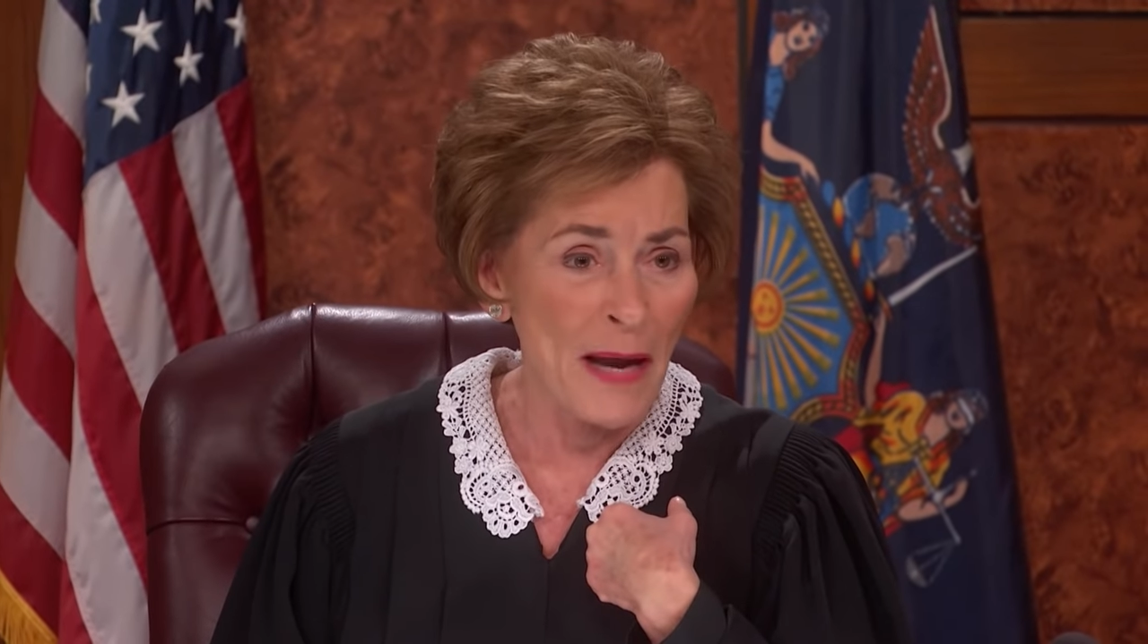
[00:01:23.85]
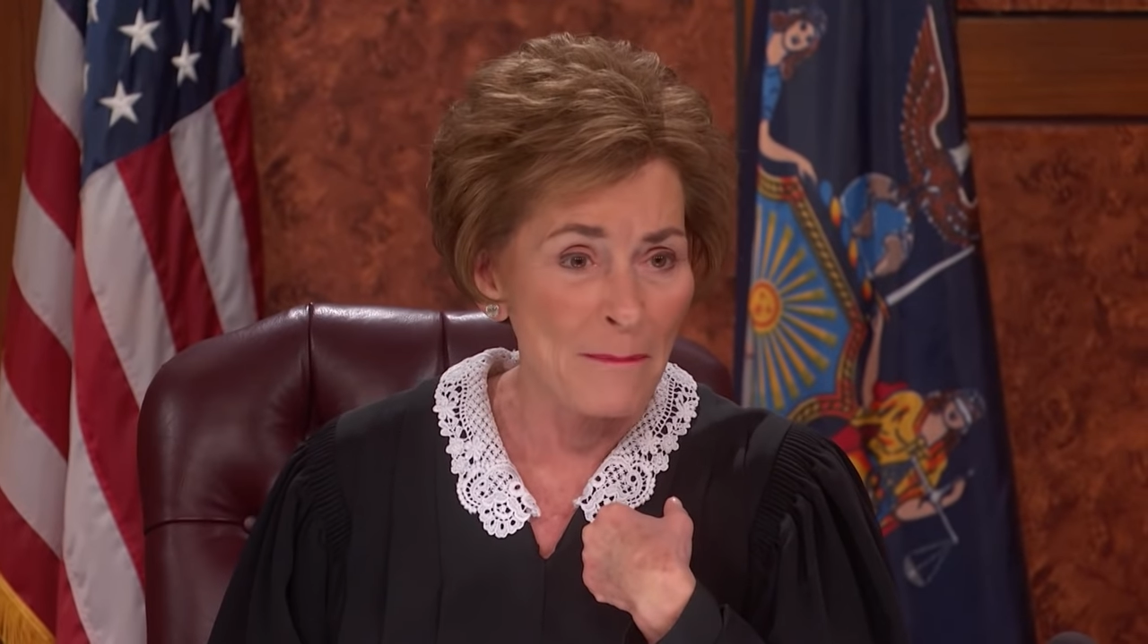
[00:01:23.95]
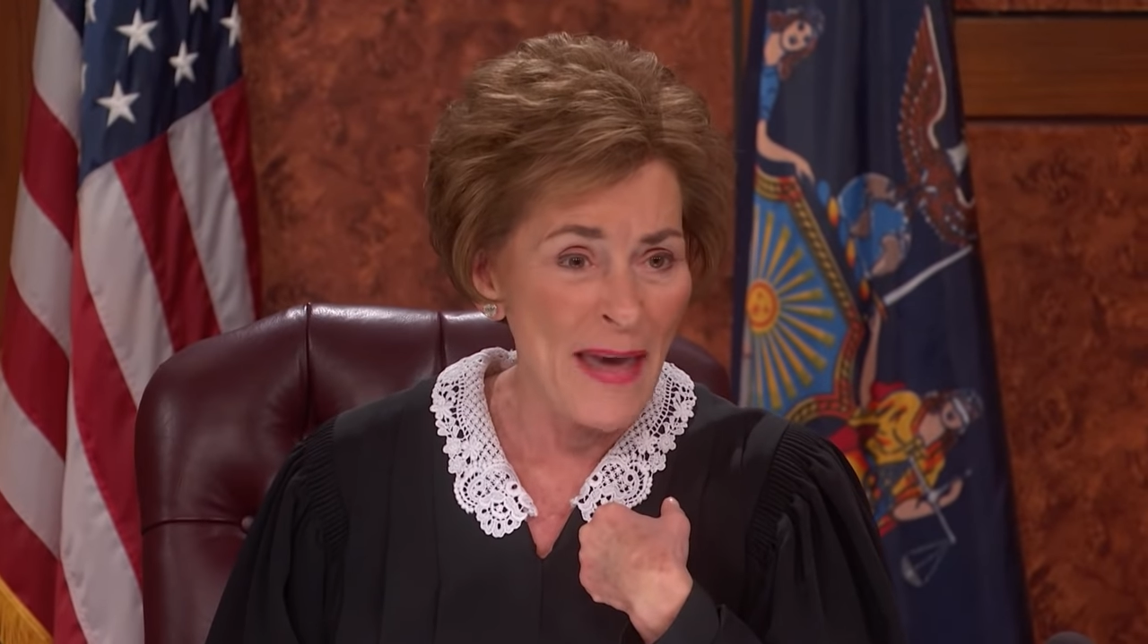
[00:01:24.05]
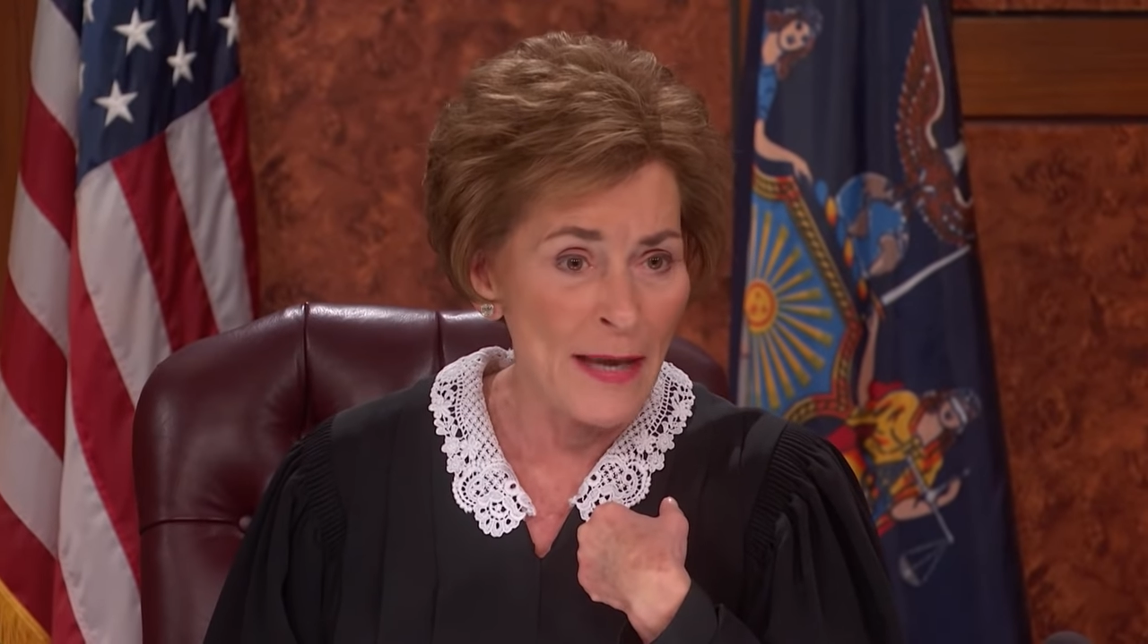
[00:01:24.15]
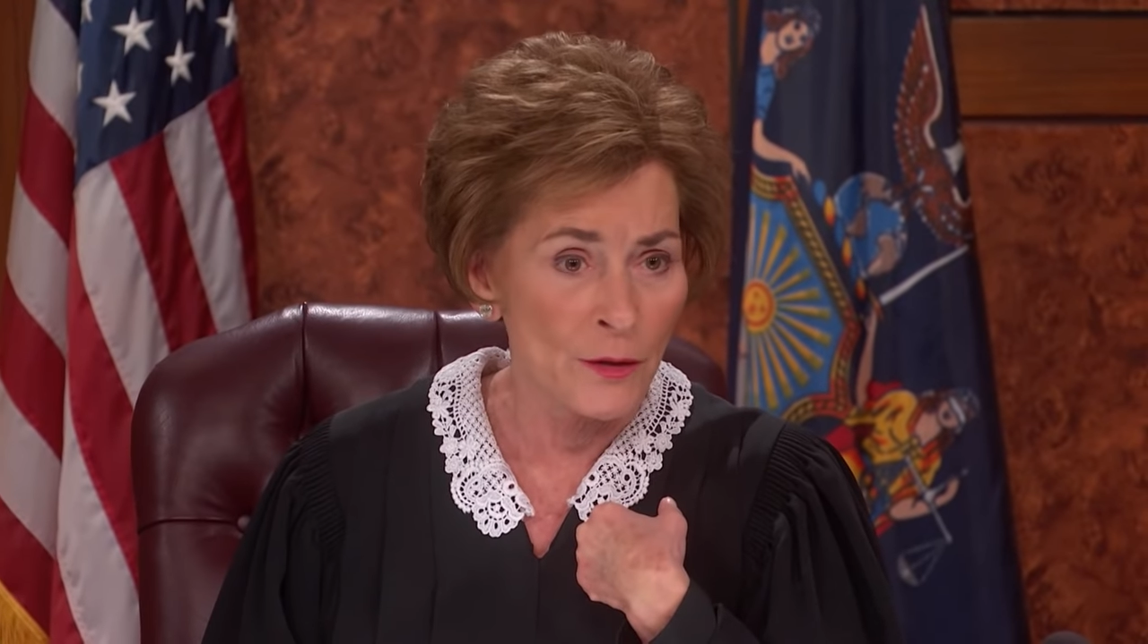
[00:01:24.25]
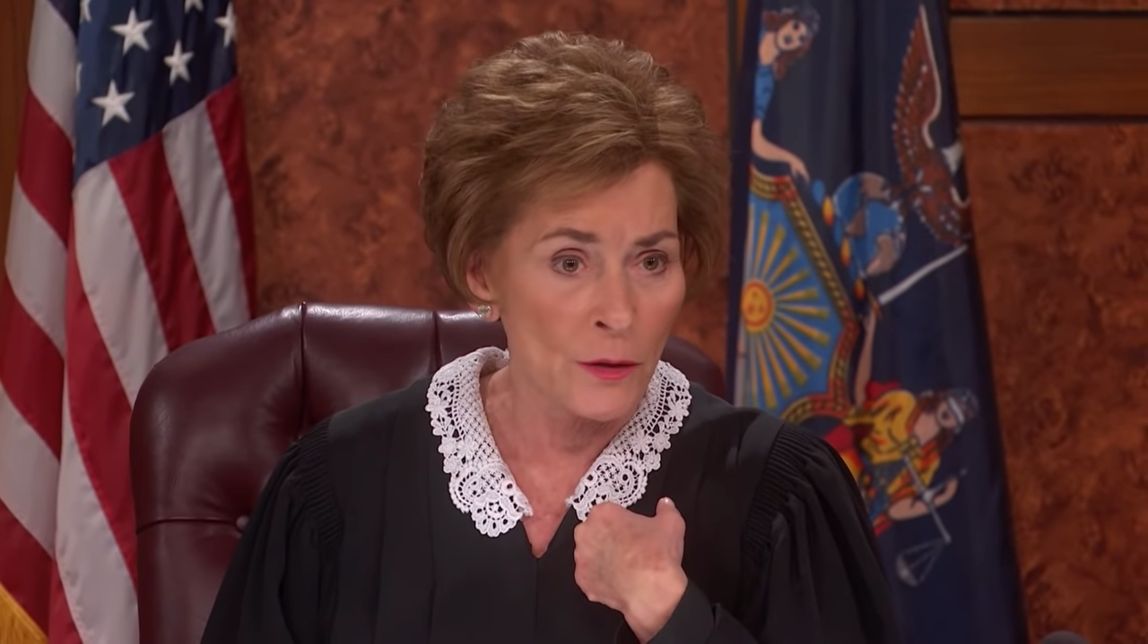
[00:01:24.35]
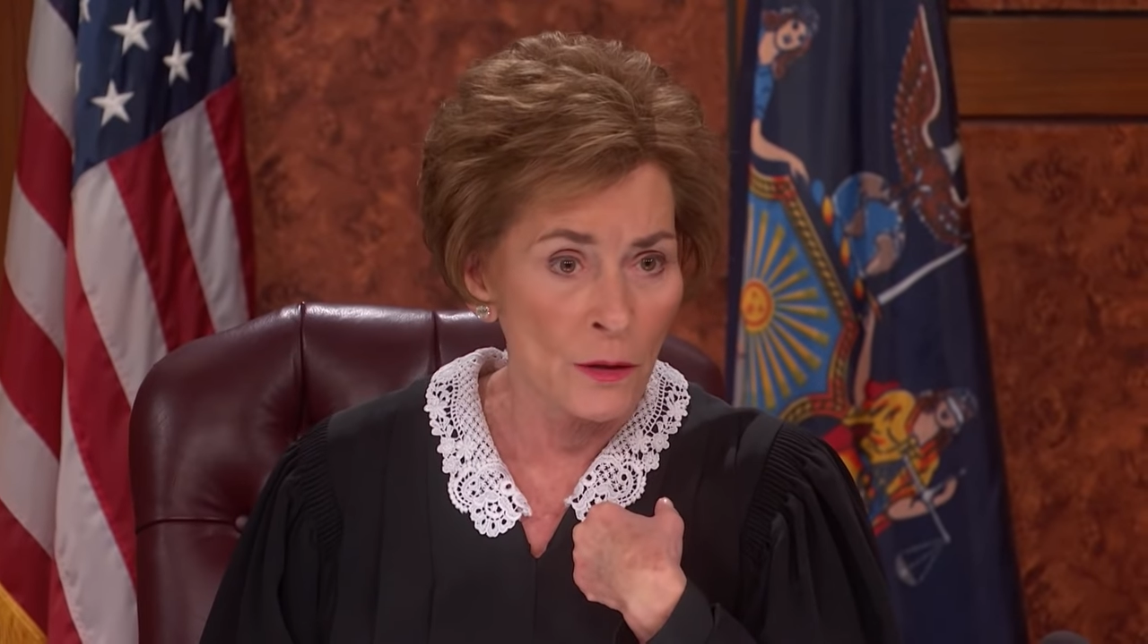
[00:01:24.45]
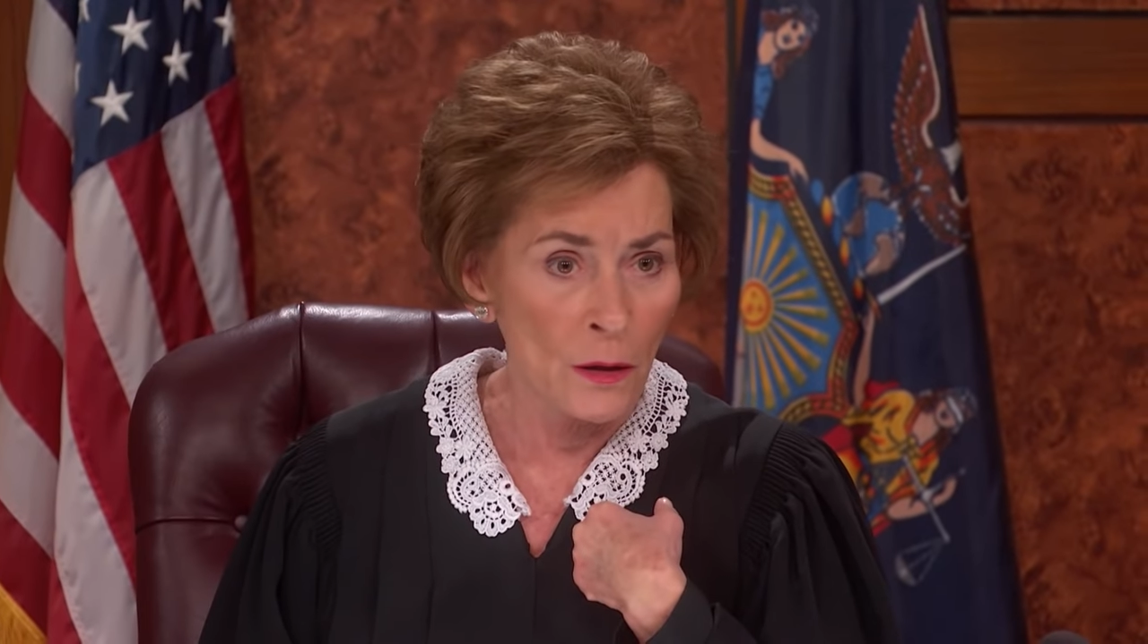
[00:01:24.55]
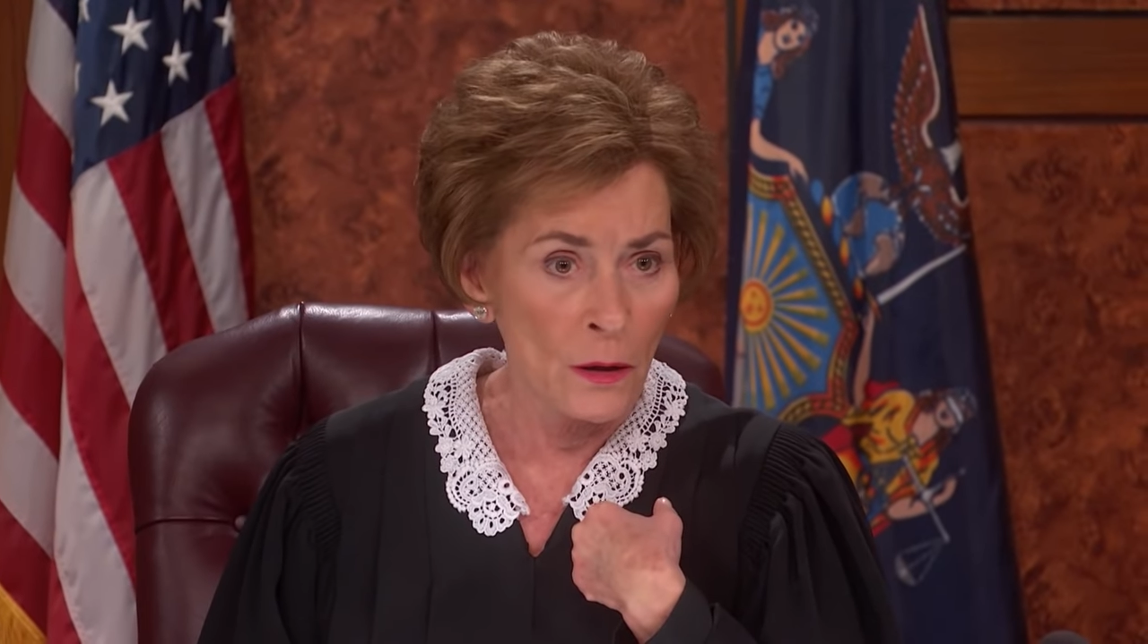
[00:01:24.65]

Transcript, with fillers: my meds.